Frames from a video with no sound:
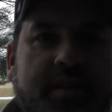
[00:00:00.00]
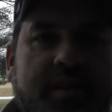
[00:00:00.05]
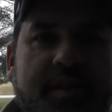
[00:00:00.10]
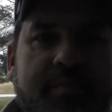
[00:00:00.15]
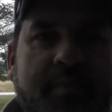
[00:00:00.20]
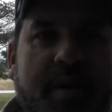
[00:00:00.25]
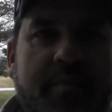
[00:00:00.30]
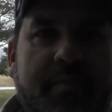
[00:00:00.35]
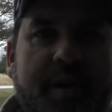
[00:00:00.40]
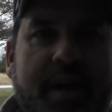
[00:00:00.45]

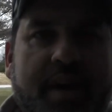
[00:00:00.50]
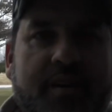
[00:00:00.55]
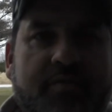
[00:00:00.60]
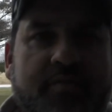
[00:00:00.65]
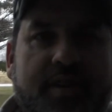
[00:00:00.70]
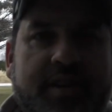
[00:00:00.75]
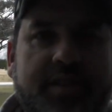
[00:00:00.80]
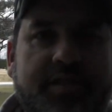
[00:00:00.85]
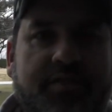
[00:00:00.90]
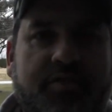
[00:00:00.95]
my main
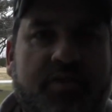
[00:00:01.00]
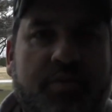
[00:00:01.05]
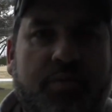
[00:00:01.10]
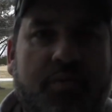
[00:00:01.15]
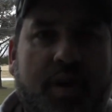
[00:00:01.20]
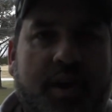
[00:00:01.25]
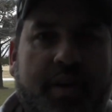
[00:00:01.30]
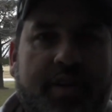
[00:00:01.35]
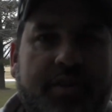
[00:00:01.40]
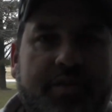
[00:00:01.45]
reasons for
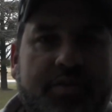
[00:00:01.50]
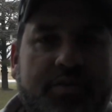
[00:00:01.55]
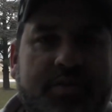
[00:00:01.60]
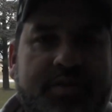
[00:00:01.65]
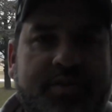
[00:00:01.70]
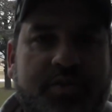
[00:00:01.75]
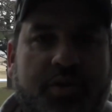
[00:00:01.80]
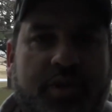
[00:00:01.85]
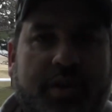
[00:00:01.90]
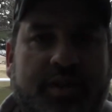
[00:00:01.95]
wanting to do a
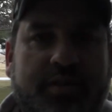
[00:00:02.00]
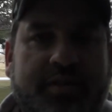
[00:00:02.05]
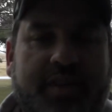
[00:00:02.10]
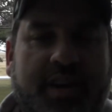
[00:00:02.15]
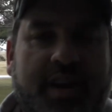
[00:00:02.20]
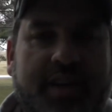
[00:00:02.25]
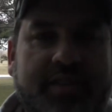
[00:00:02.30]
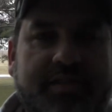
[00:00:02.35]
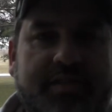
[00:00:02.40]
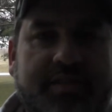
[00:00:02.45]
soil
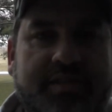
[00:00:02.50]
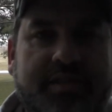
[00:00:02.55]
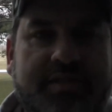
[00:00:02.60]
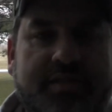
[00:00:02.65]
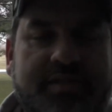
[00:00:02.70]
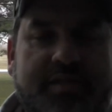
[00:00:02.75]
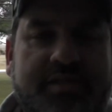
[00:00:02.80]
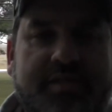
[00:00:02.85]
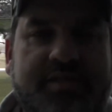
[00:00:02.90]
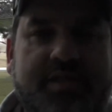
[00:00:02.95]
test
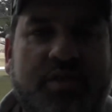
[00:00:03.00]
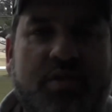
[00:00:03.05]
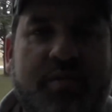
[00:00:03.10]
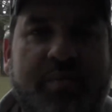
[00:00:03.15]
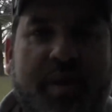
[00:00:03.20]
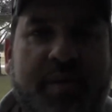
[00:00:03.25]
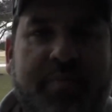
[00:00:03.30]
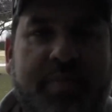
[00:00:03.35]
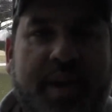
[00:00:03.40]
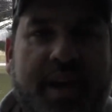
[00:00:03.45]
is to see what
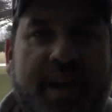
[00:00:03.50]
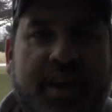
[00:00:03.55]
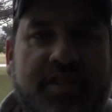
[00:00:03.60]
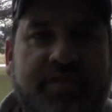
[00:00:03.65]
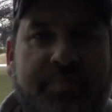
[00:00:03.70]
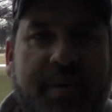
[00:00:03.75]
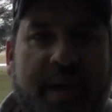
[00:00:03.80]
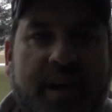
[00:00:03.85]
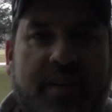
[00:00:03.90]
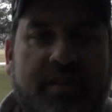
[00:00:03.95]
my
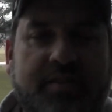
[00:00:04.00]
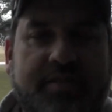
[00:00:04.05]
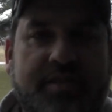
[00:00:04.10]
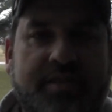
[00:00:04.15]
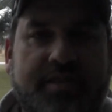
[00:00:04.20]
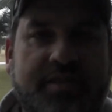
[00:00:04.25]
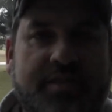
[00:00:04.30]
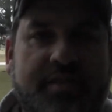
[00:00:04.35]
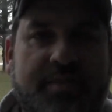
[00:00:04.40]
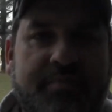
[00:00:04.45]
pH balance is.